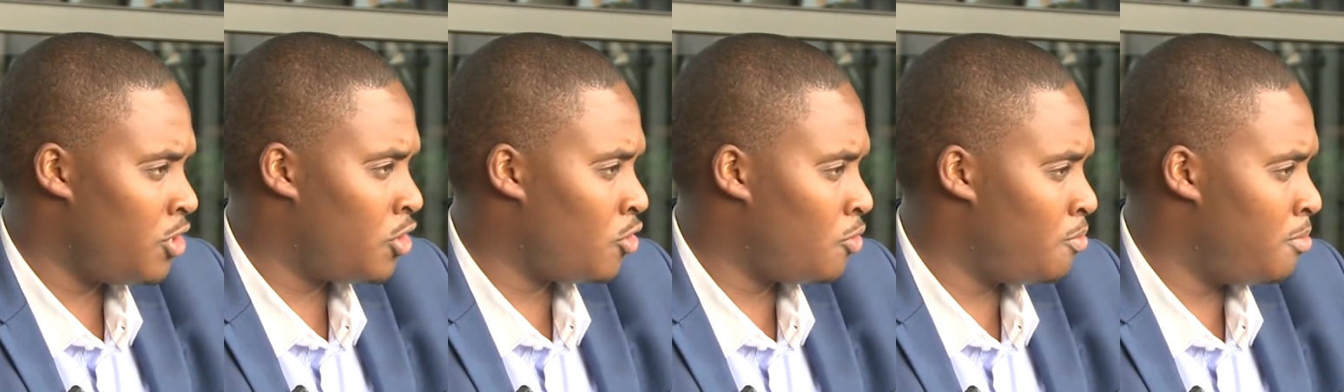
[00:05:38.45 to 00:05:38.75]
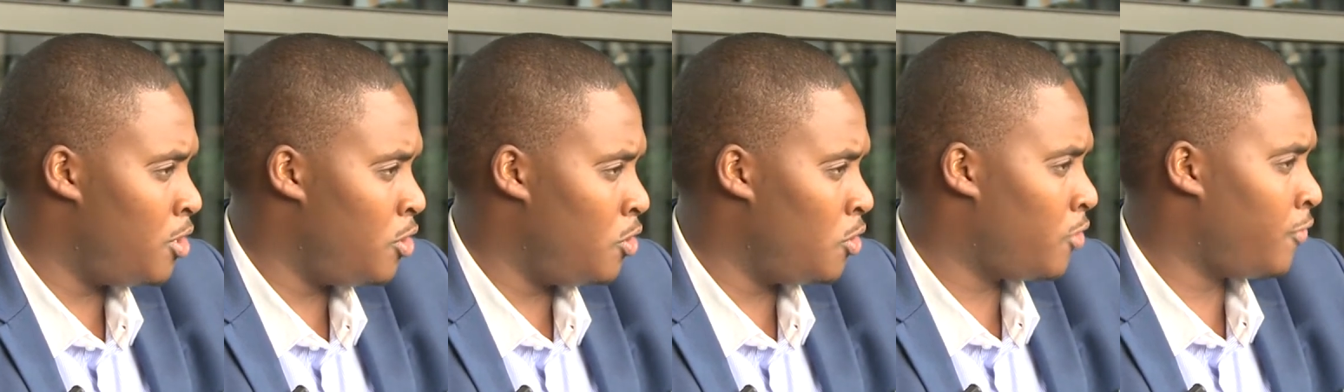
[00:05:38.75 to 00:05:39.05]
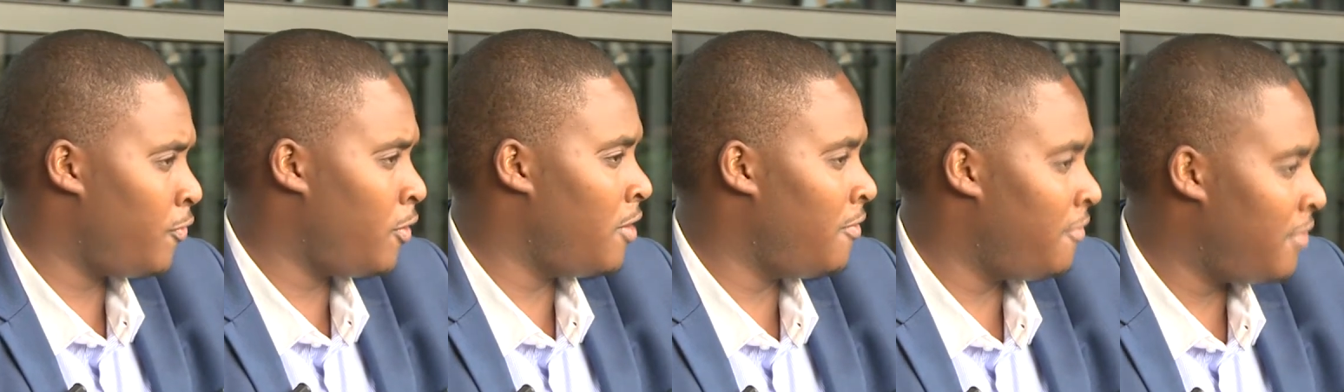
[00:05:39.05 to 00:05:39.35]
it should be
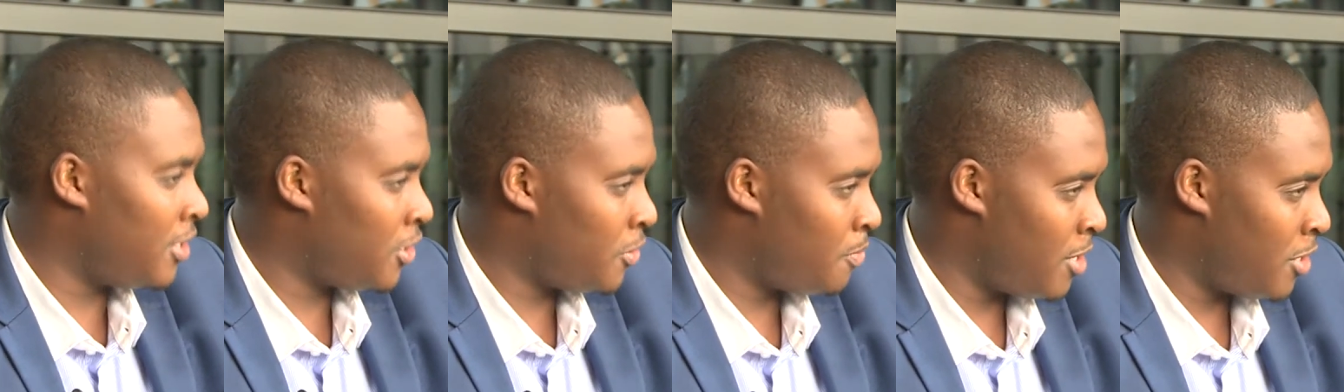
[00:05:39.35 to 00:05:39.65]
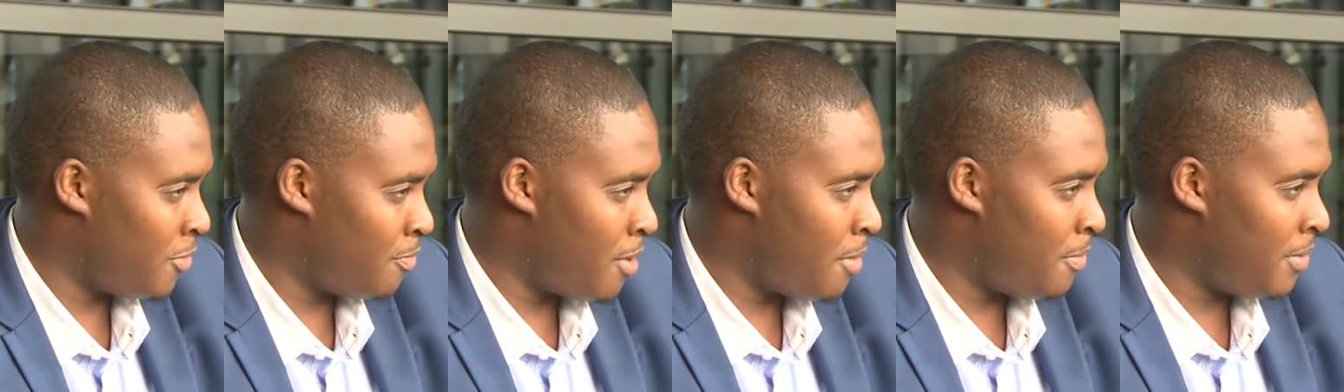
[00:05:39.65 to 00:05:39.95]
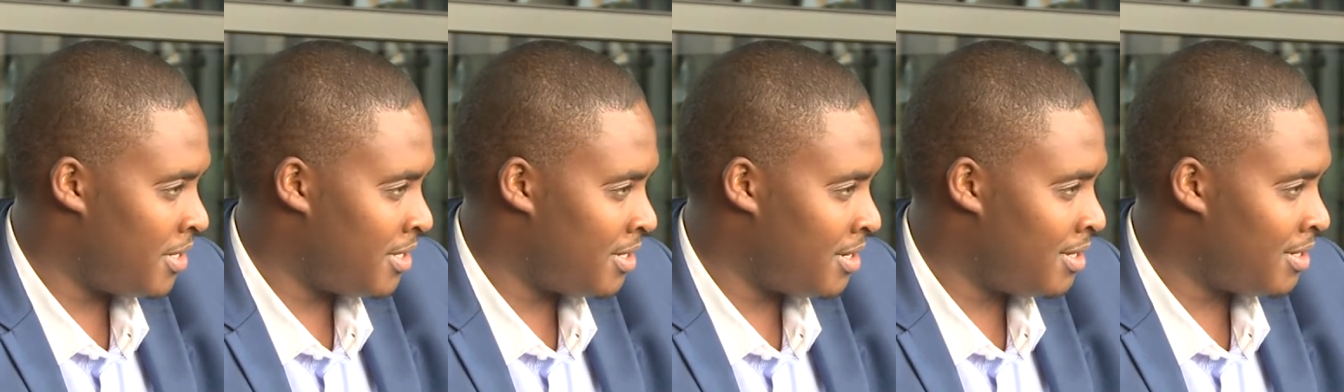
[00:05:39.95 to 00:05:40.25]
used for investment
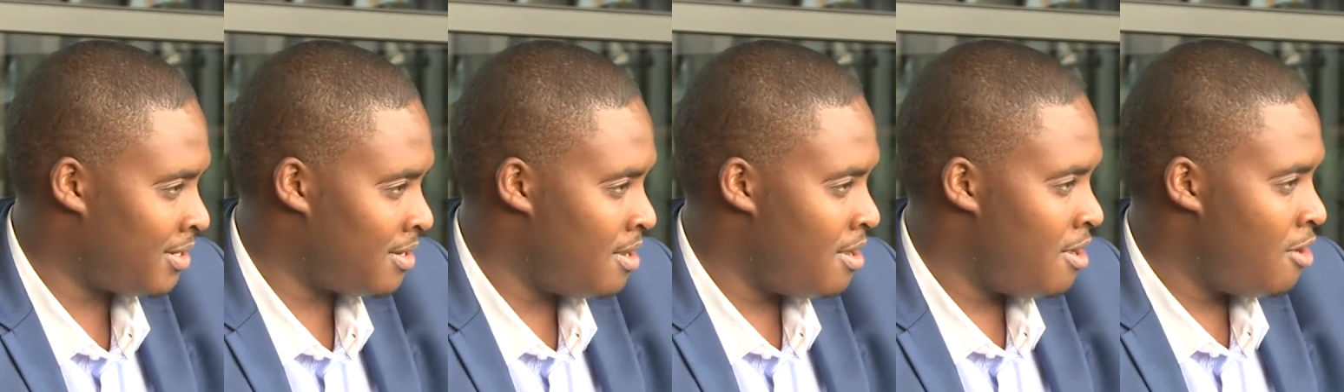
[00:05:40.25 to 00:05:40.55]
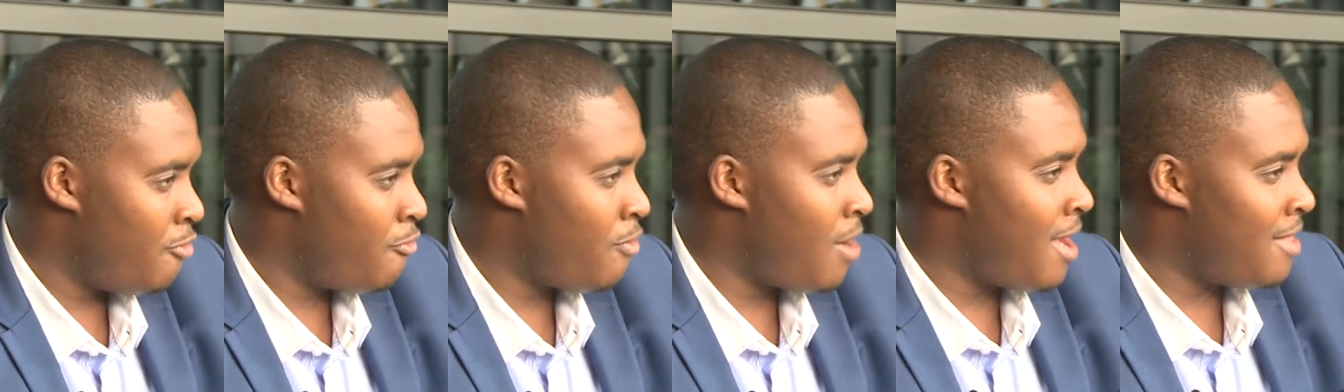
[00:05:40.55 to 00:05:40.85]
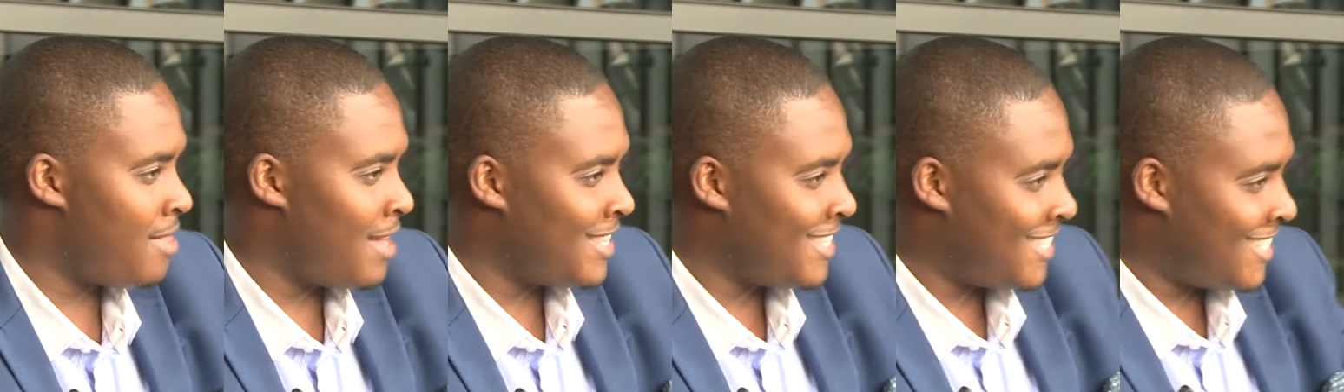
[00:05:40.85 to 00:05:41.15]
purposes
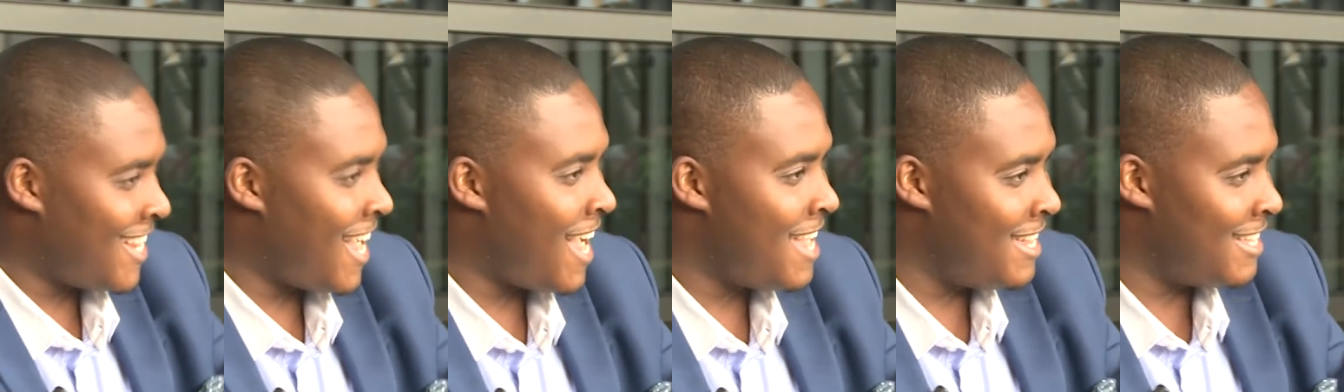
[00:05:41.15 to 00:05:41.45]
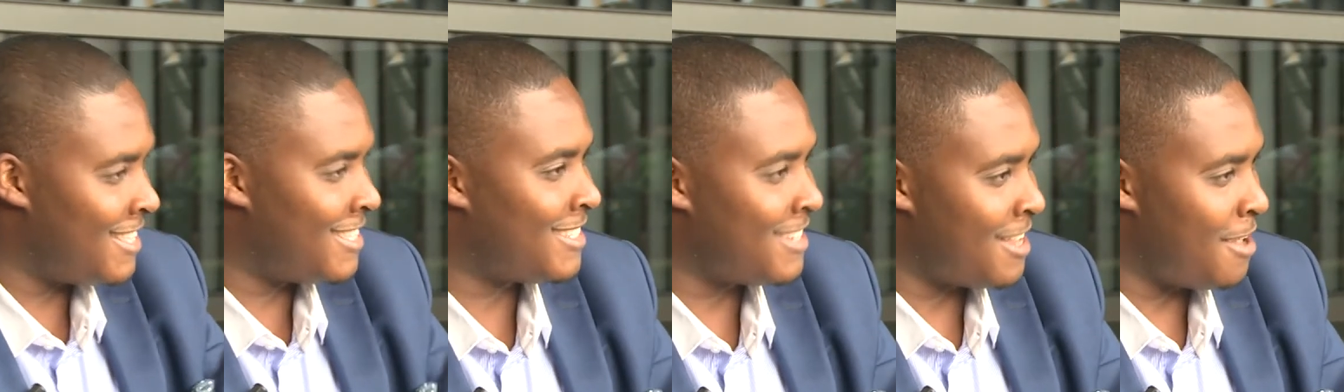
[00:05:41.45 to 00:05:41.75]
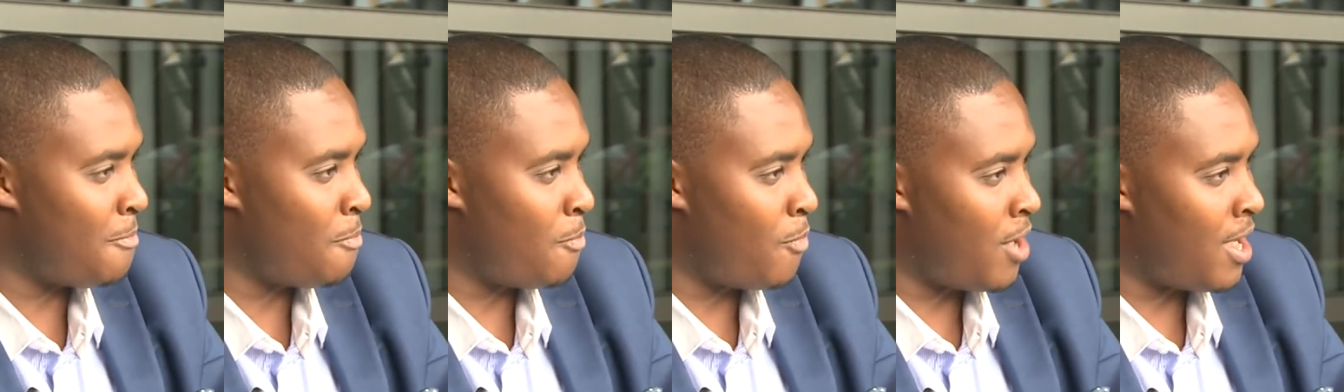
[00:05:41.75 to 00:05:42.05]
rather than tie it
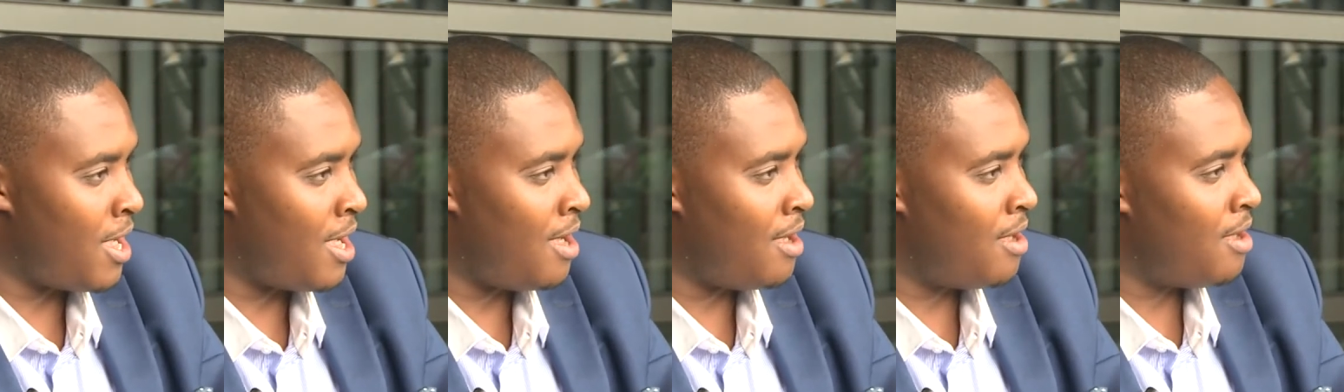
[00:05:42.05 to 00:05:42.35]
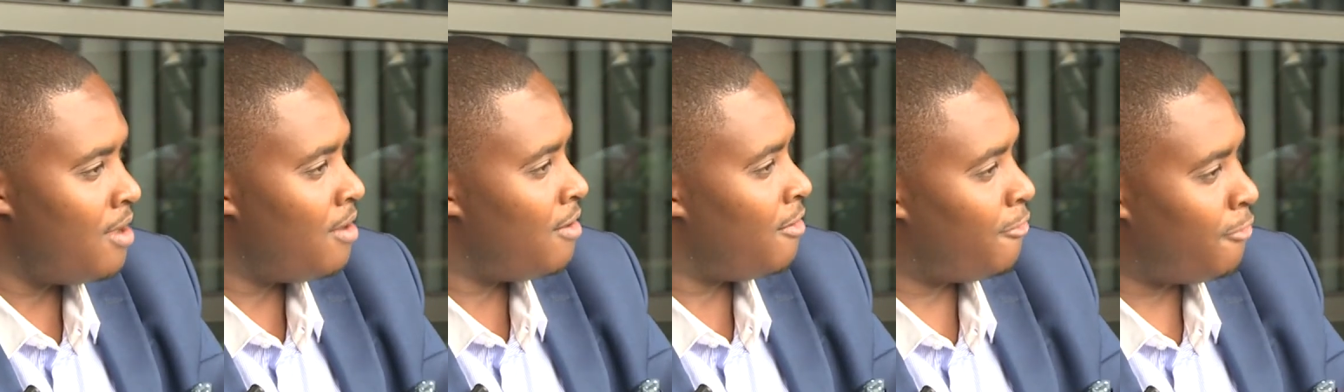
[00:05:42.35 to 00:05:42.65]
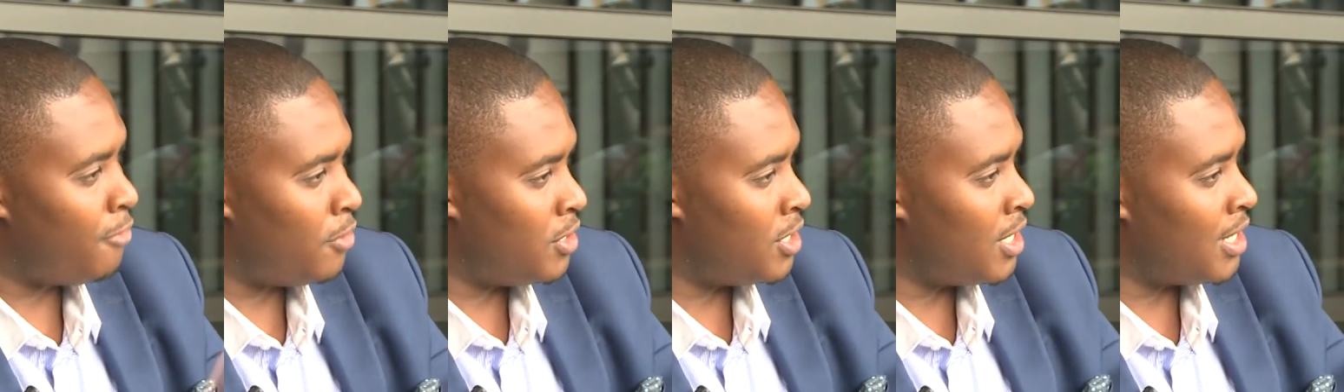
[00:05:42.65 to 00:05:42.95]
somewhere
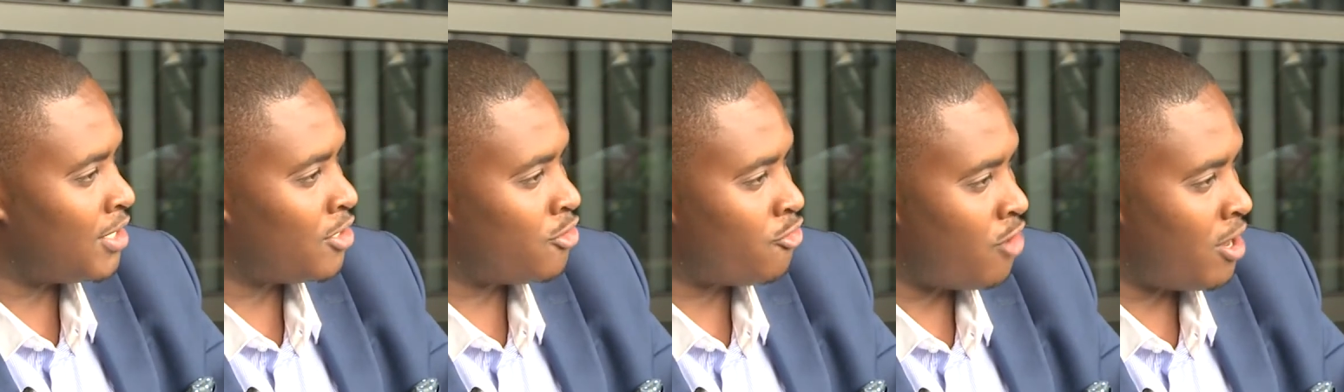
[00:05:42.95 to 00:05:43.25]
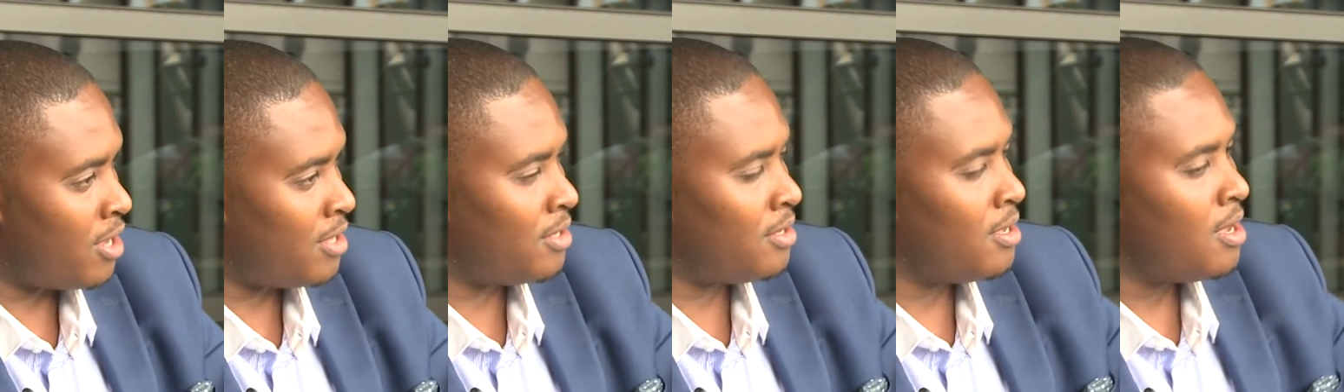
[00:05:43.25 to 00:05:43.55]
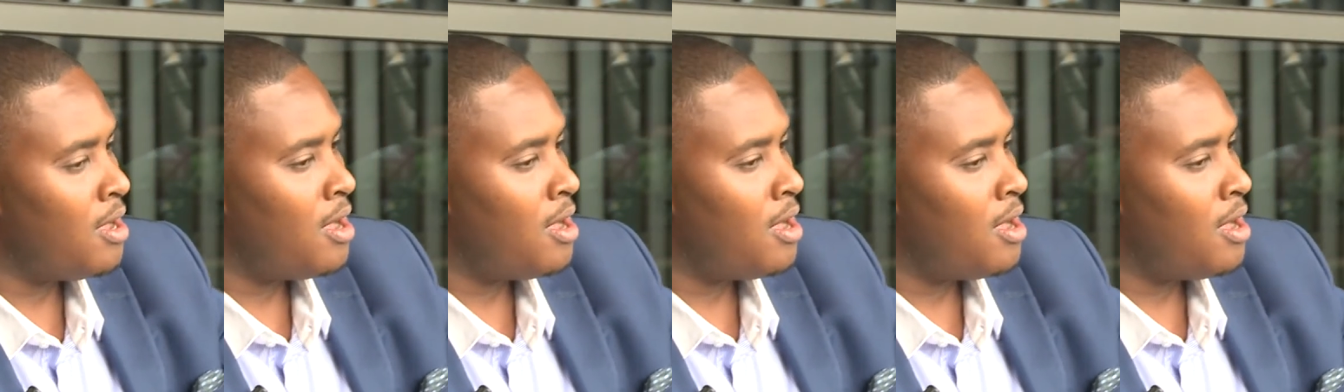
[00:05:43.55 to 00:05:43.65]
for just trade.